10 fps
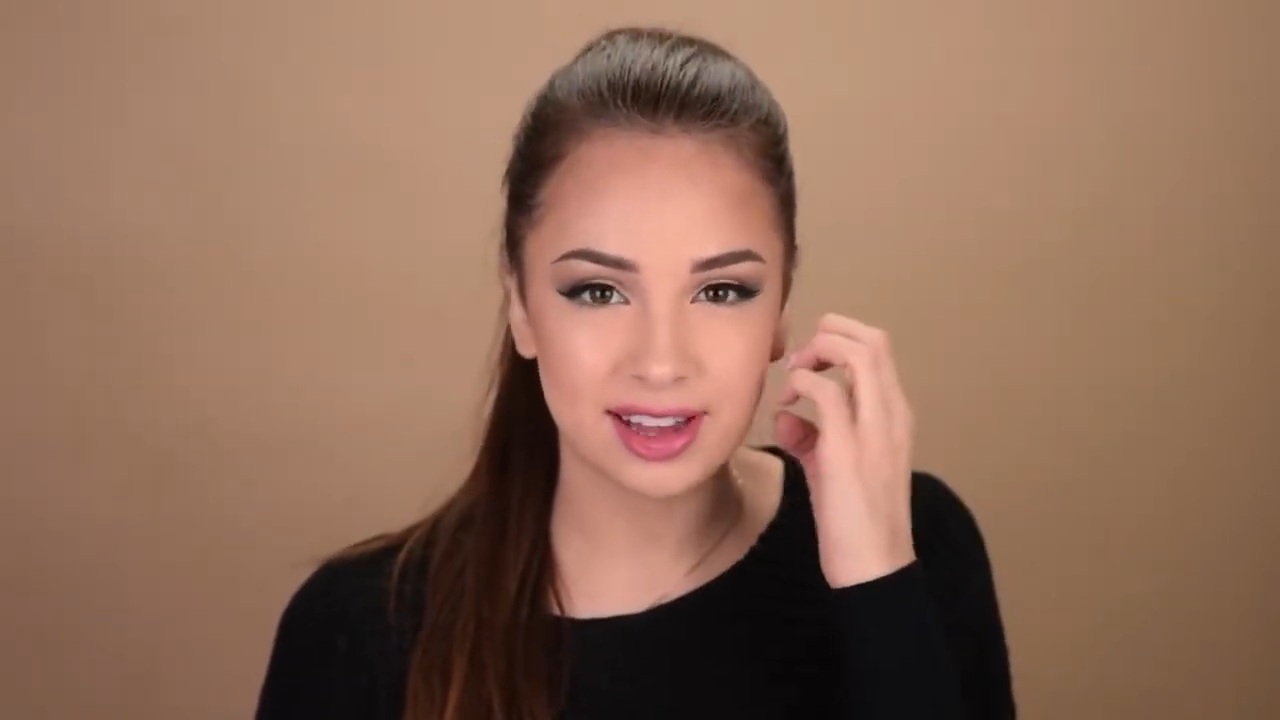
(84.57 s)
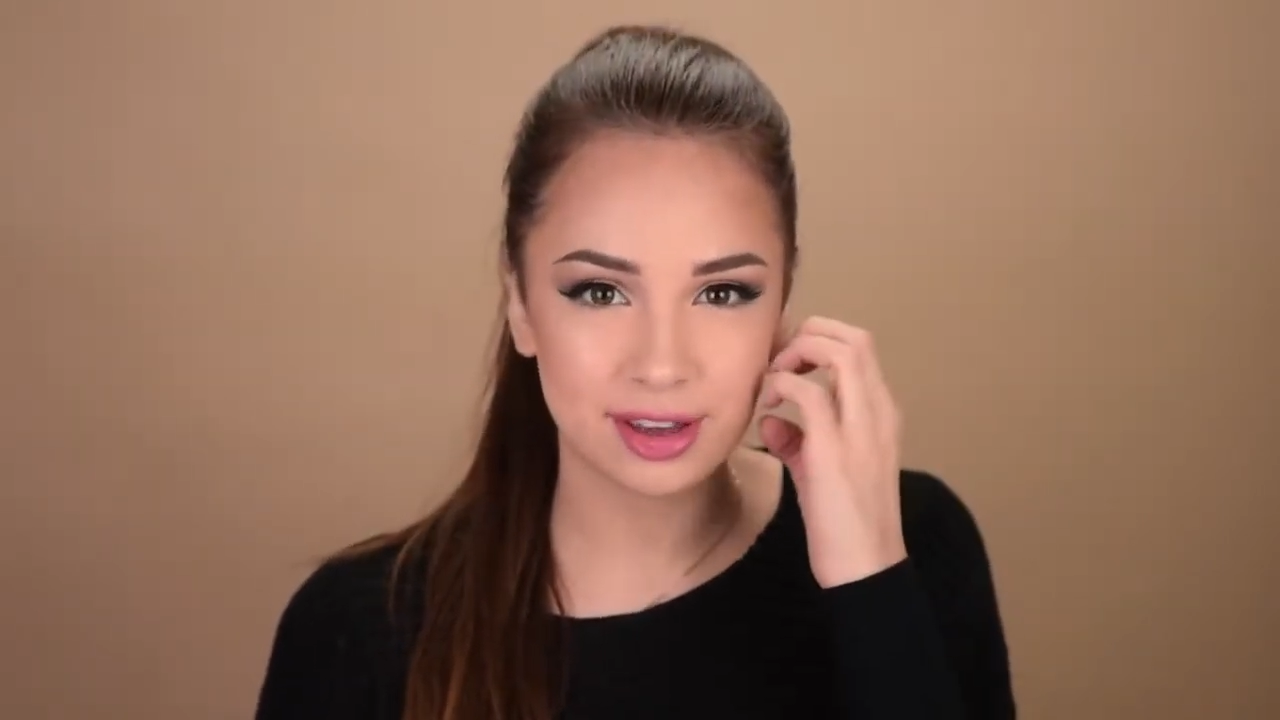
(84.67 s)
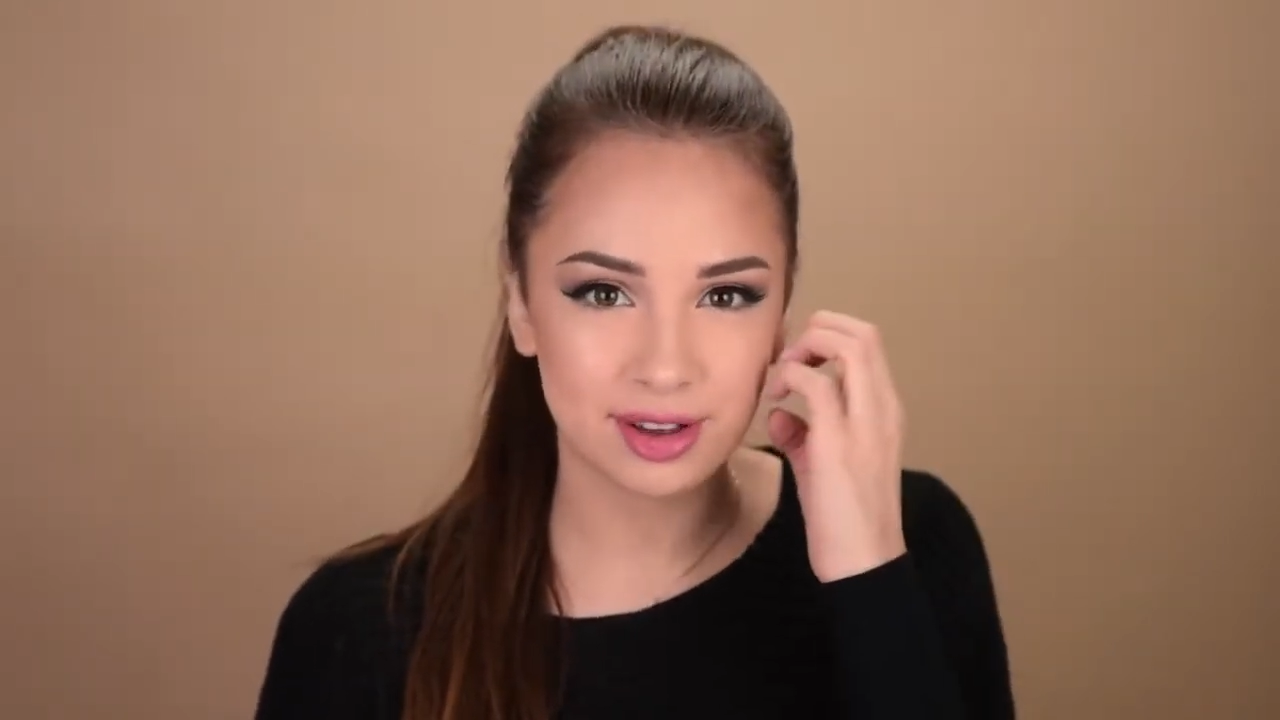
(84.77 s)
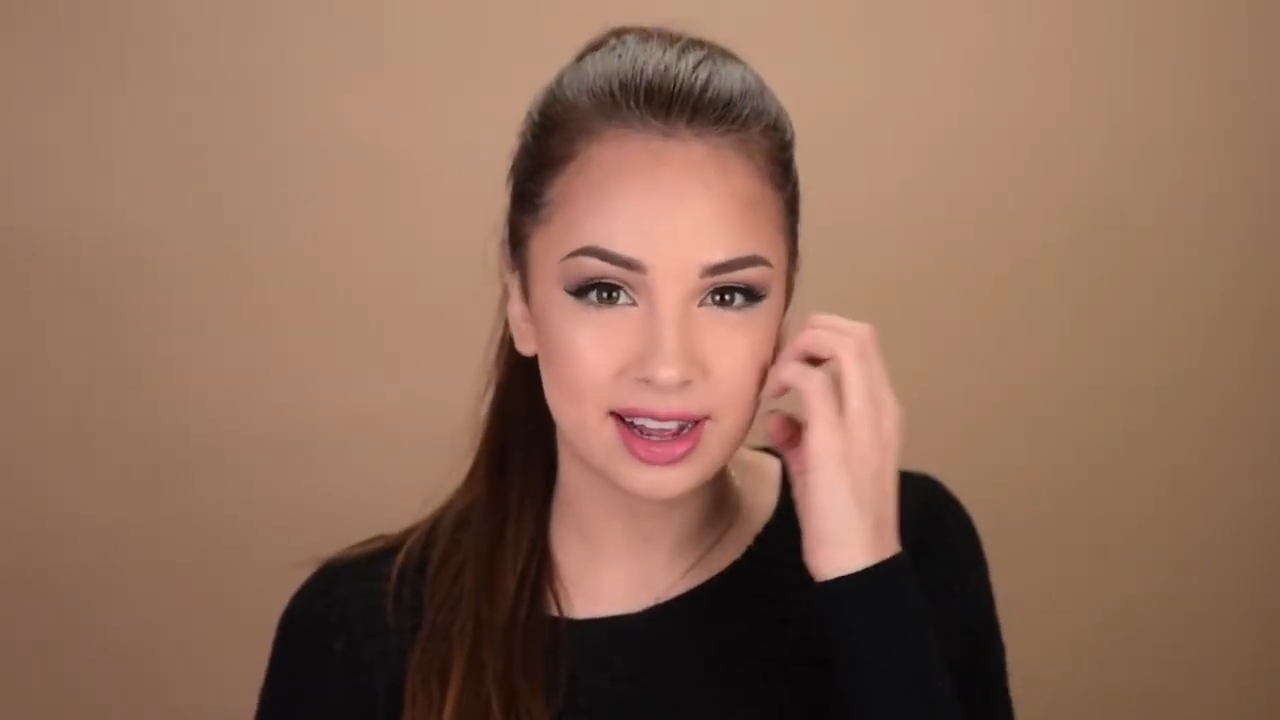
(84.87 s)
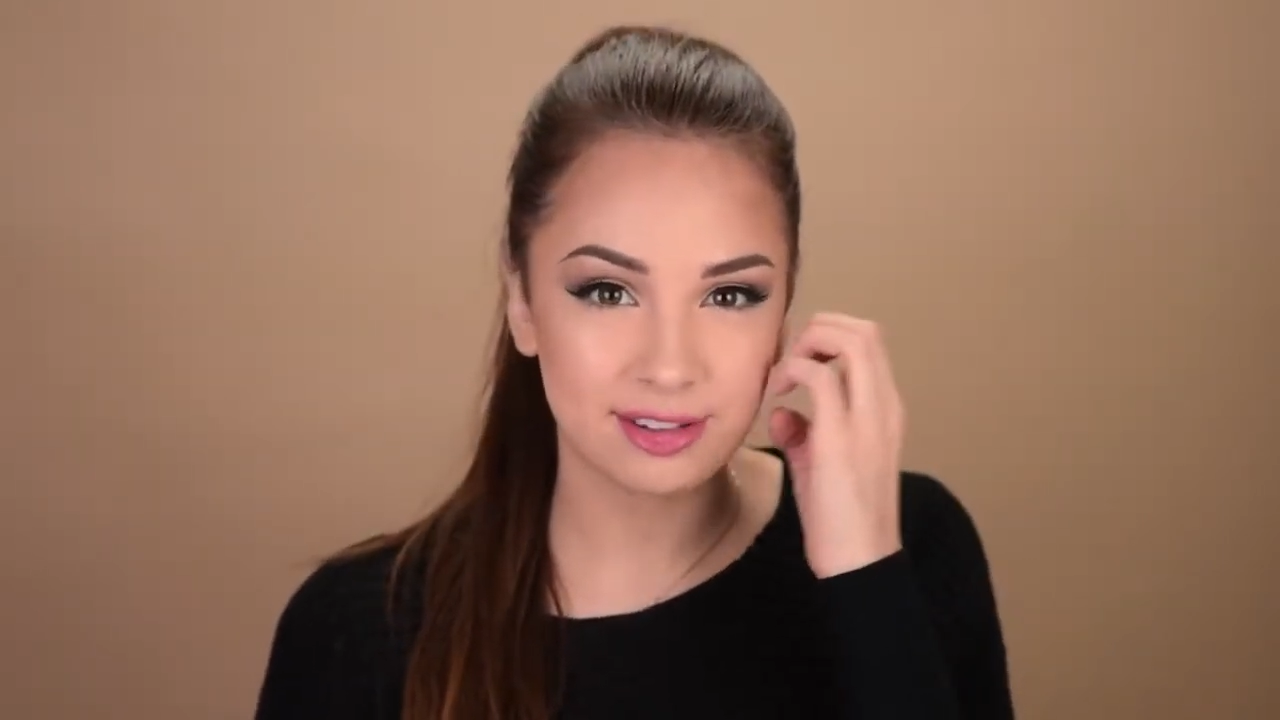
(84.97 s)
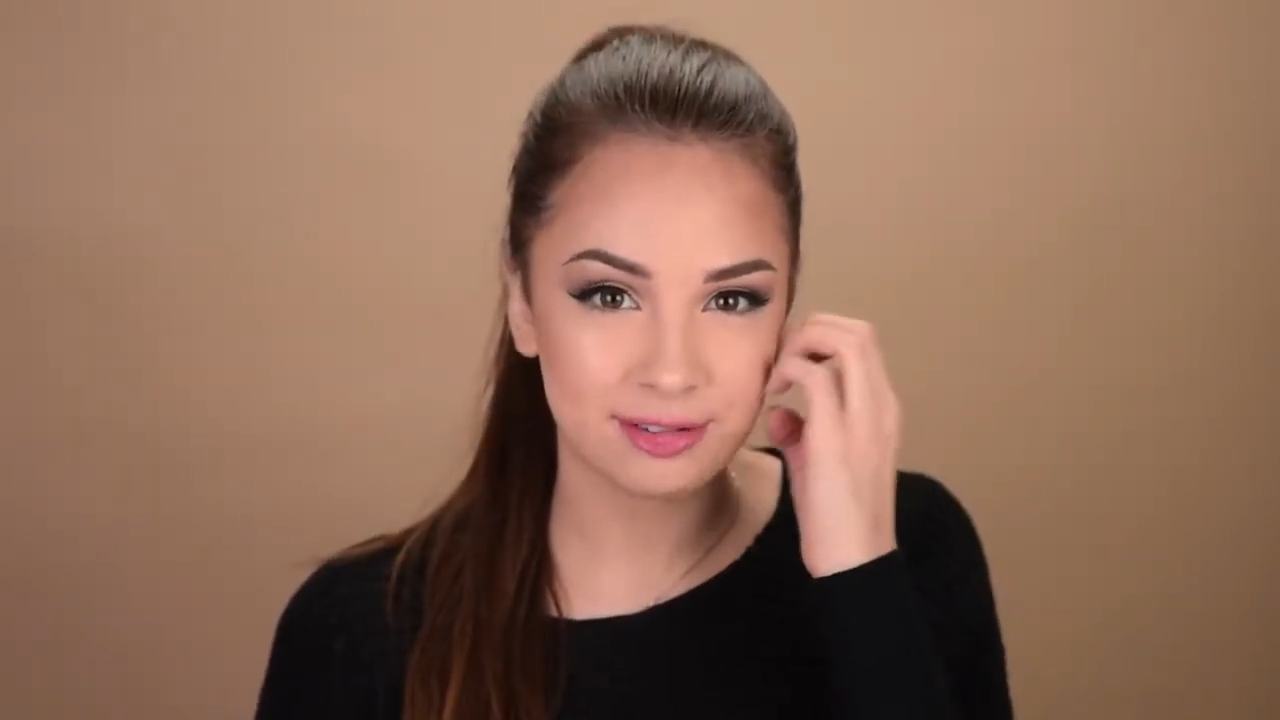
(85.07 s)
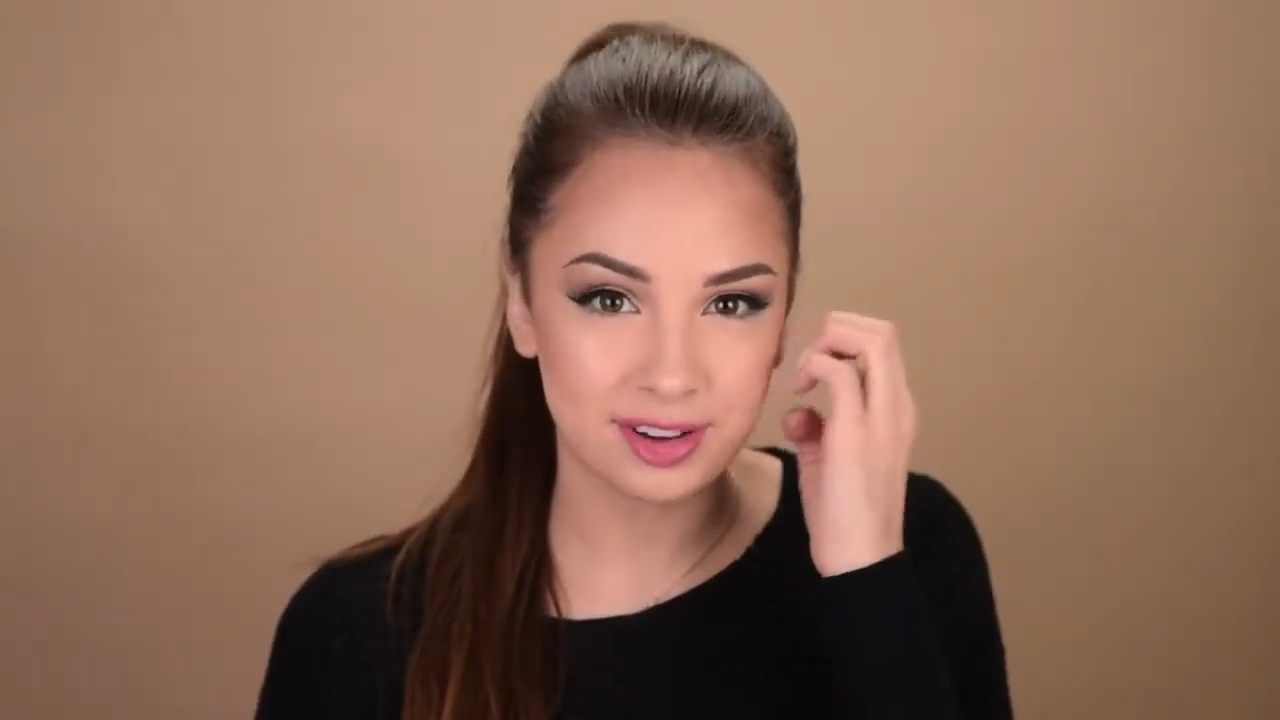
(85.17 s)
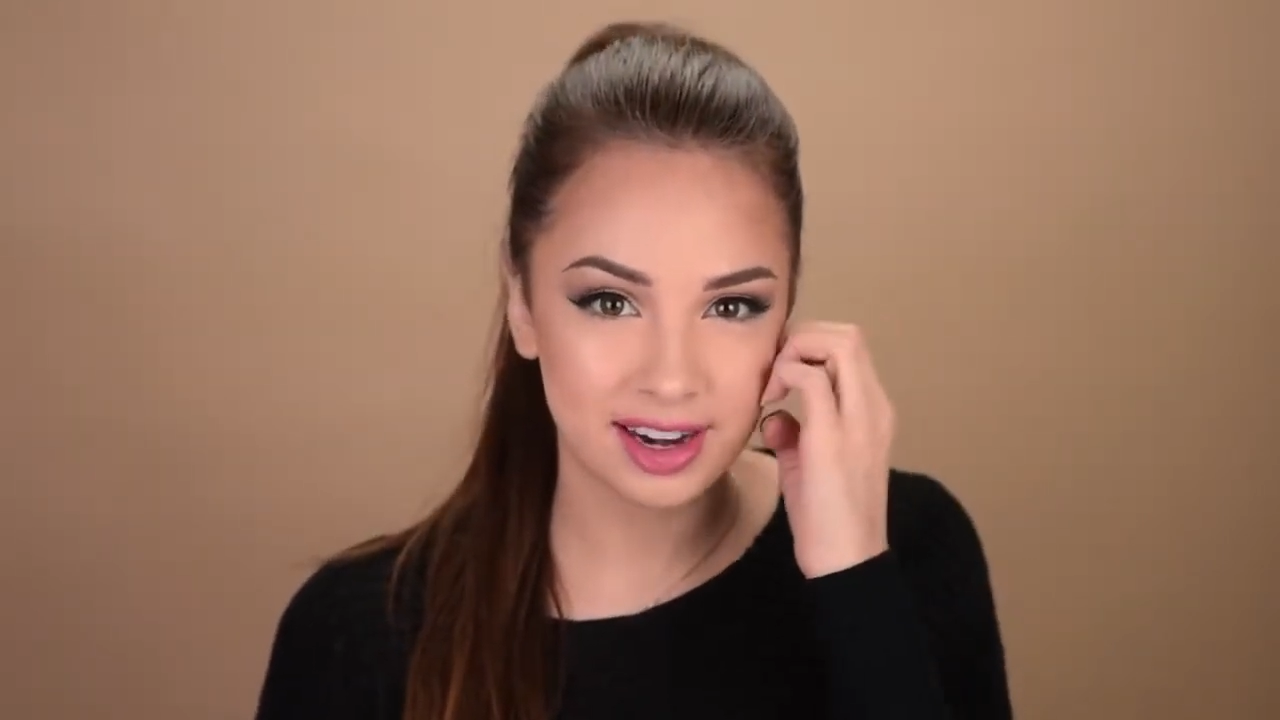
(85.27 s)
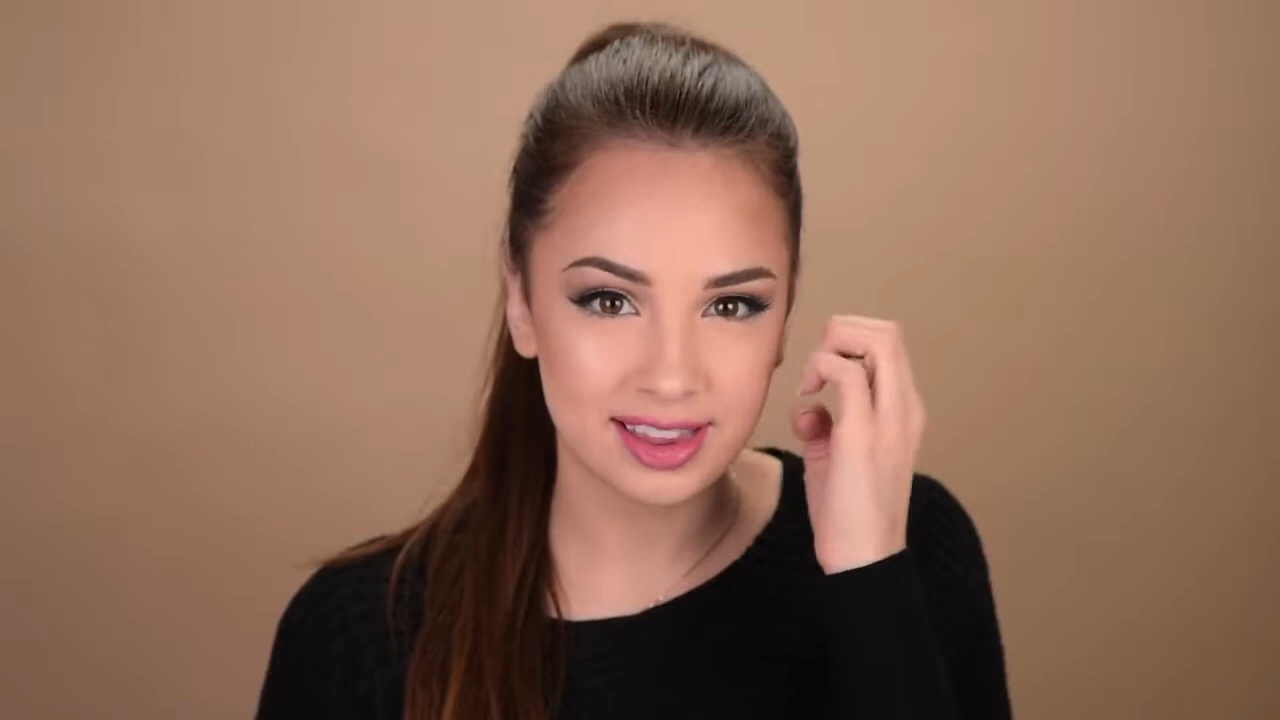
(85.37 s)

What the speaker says: like you can't feel